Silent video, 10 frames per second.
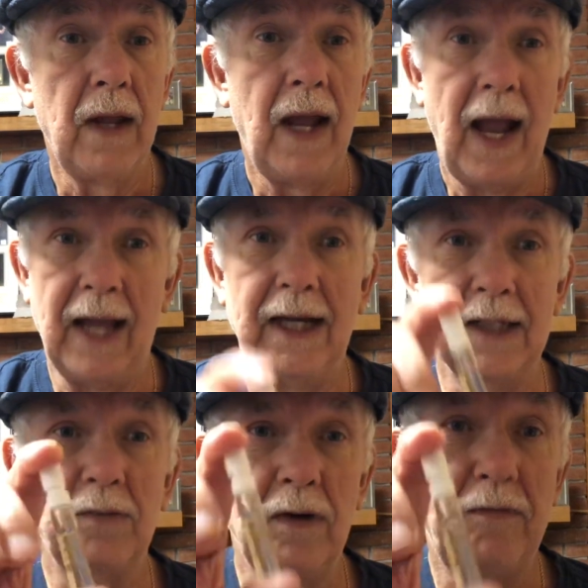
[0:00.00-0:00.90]
And
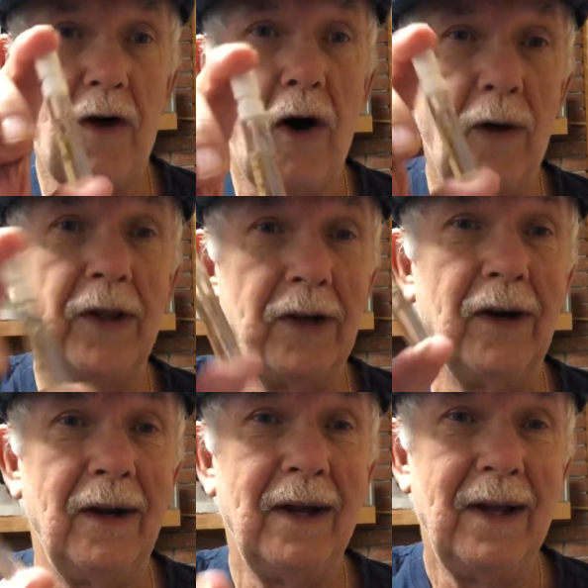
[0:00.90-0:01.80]
this would fall
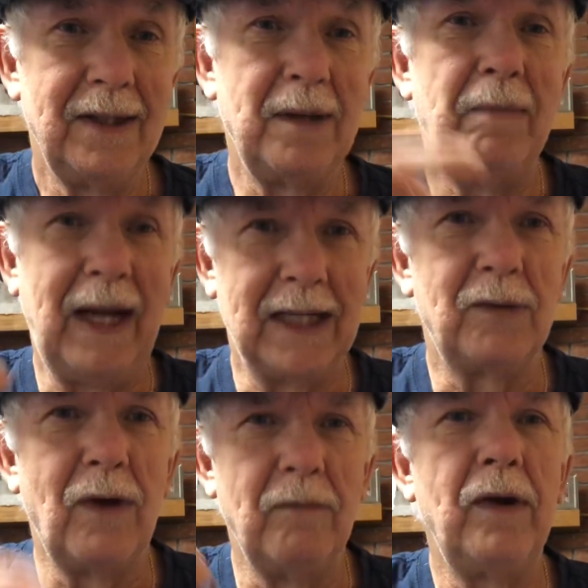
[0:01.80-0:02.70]
under to me, it
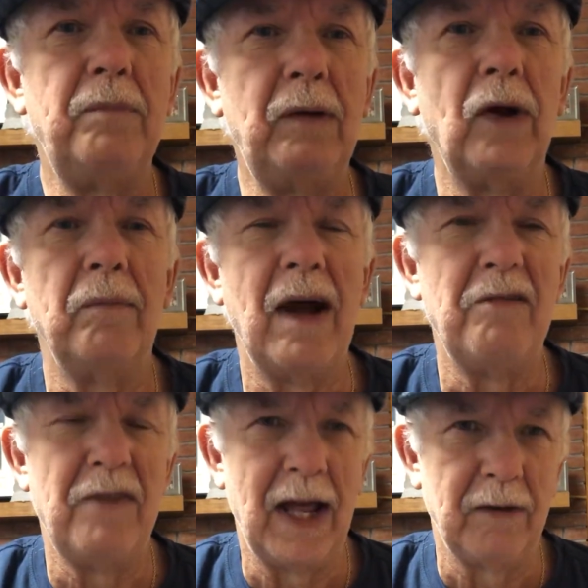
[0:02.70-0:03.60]
would be one of my
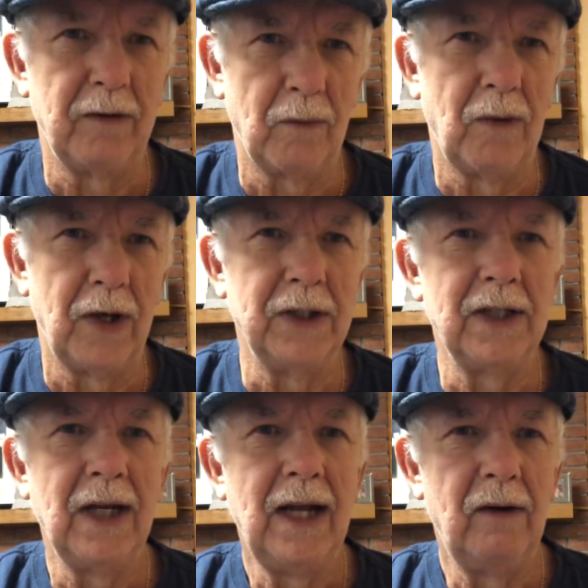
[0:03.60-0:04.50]
Vetiver
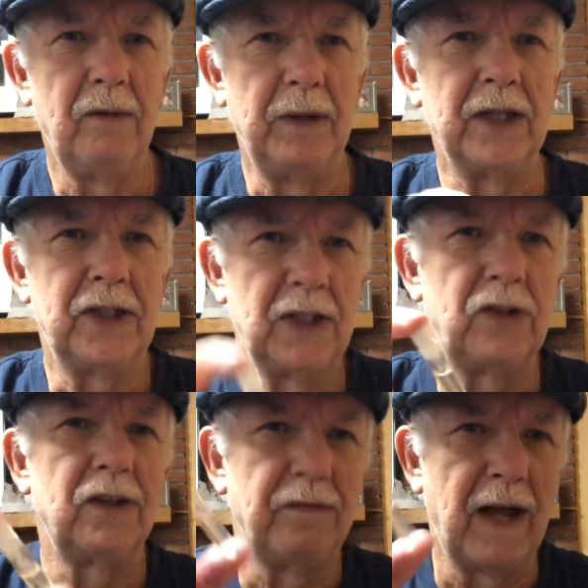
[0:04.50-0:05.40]
ones. It would be a
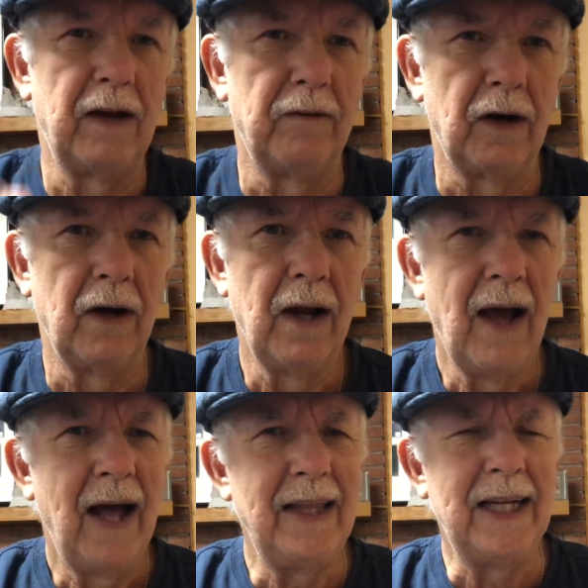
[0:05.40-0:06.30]
citrus Vetiver.
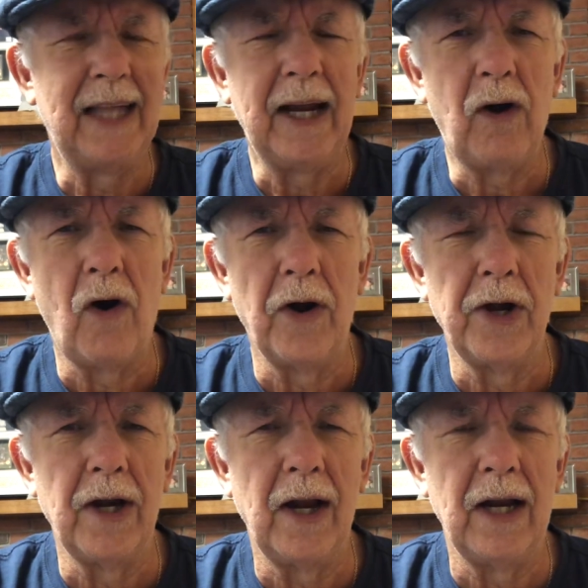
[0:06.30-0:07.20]
I think they call
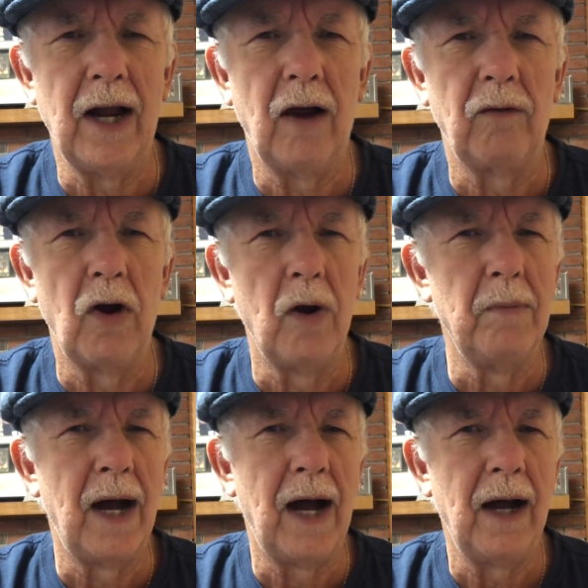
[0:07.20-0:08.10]
it an
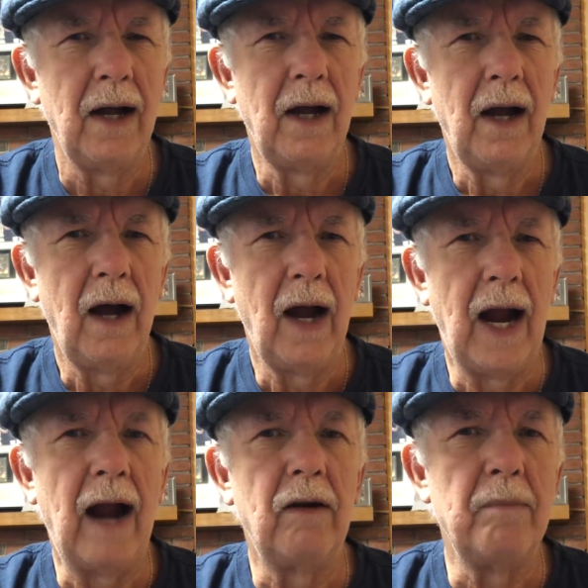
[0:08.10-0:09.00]

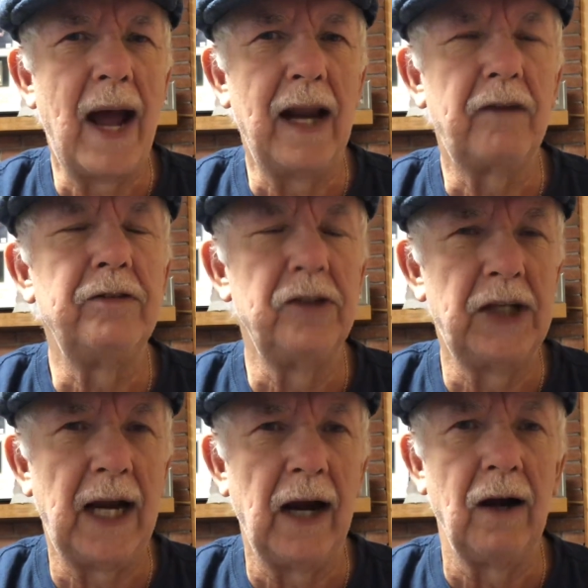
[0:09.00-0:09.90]
aromatic
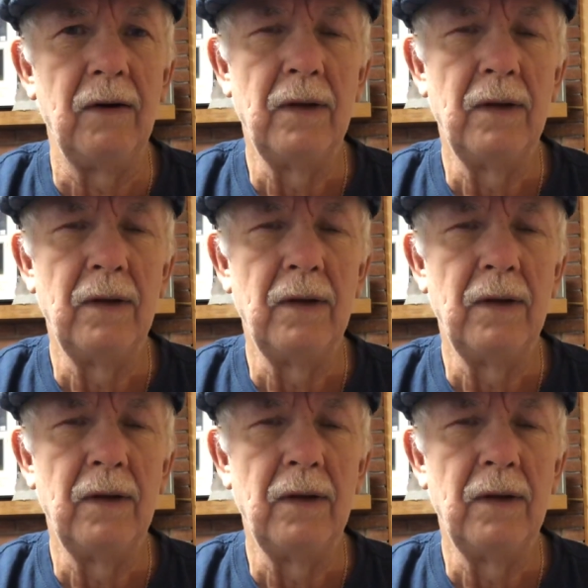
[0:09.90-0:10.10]
fougere.